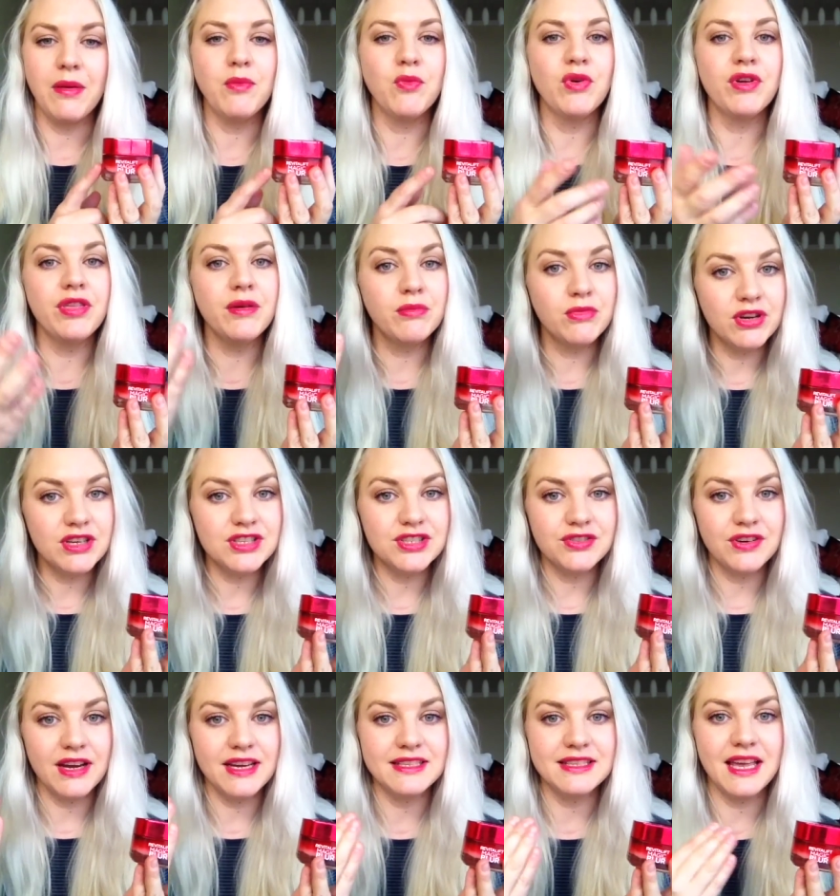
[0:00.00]
with a
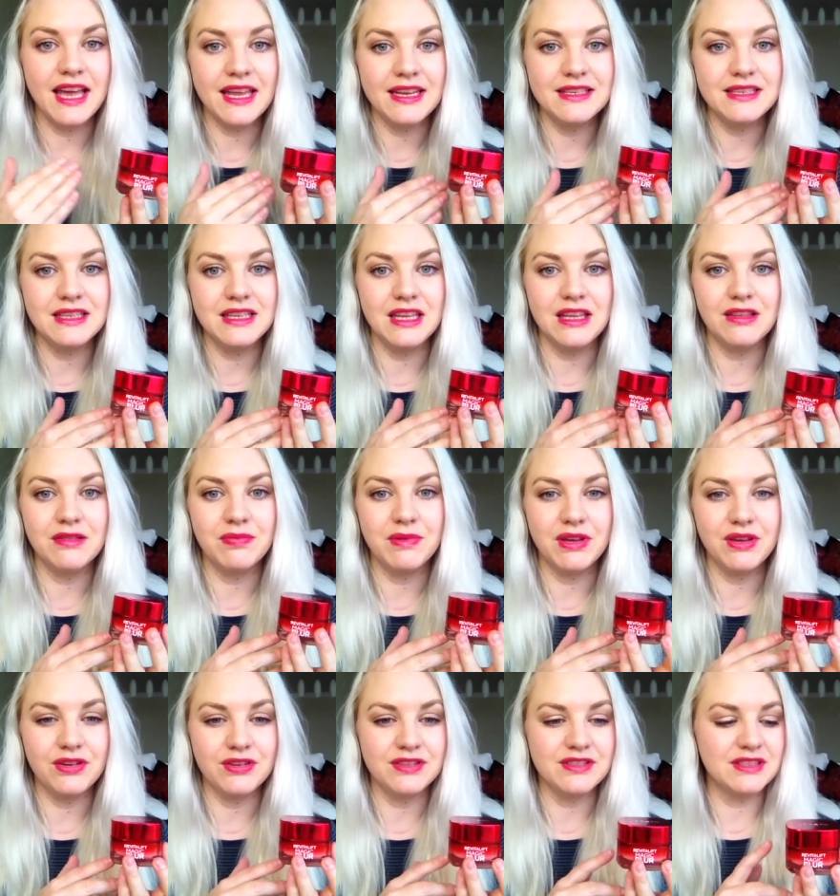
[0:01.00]
moisturizer underneath,
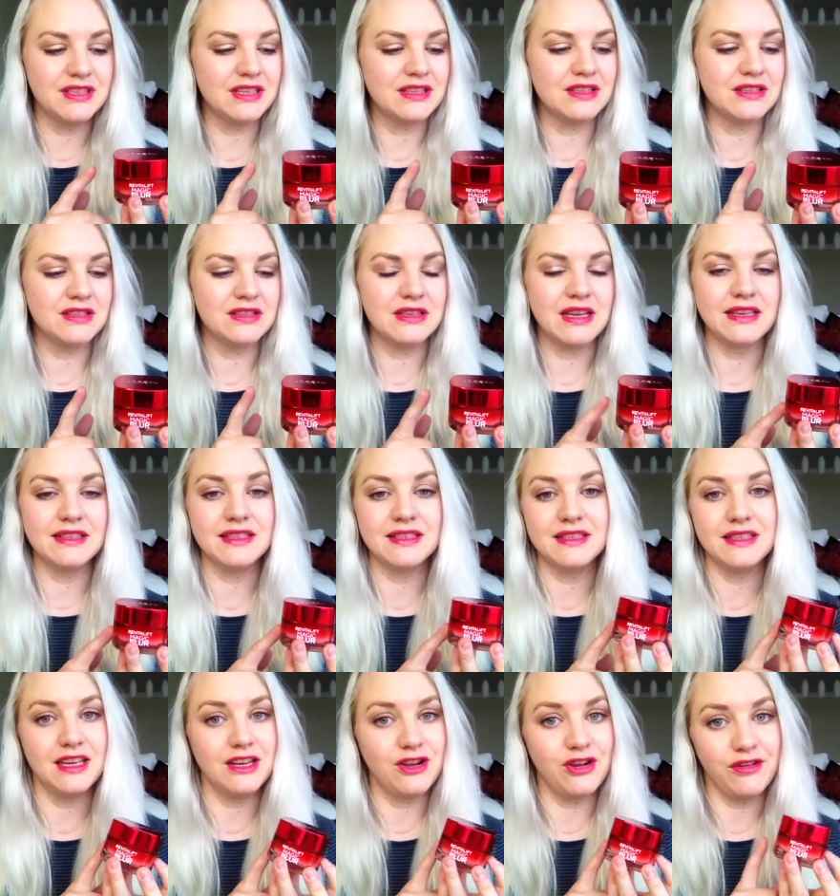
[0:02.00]
because it's, as I
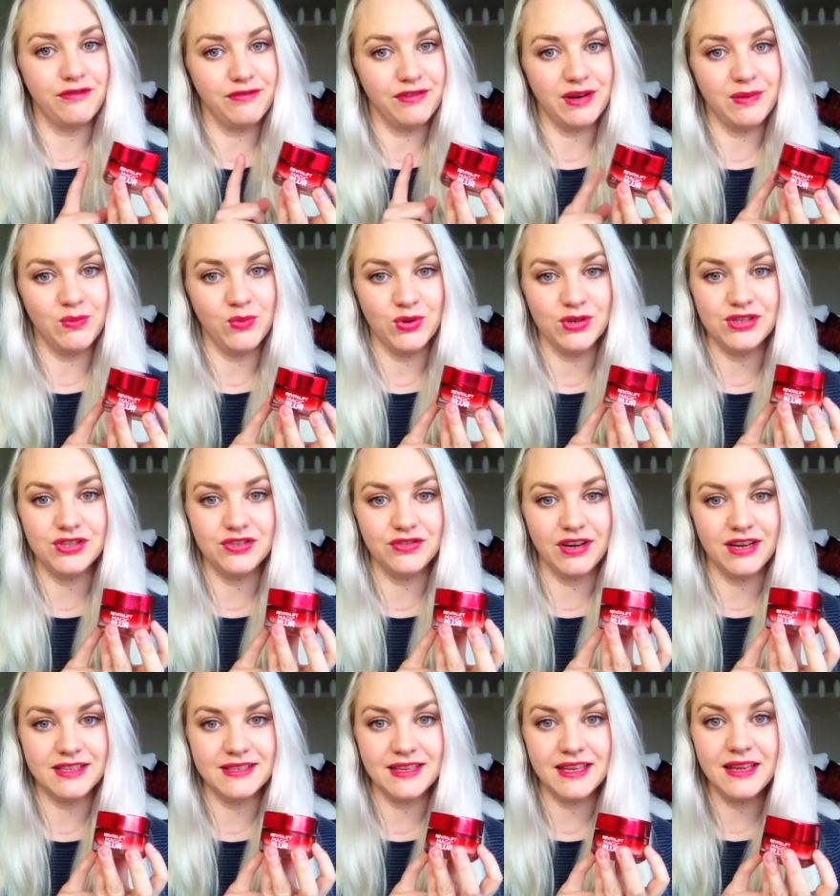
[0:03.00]
said, not very
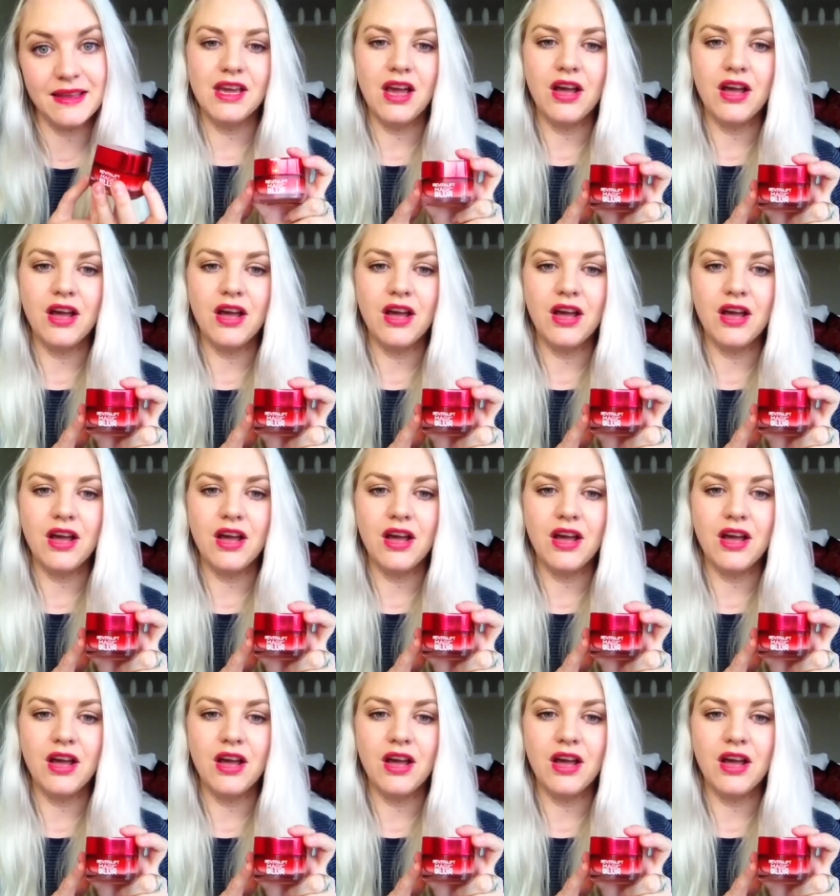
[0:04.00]
moisturizing.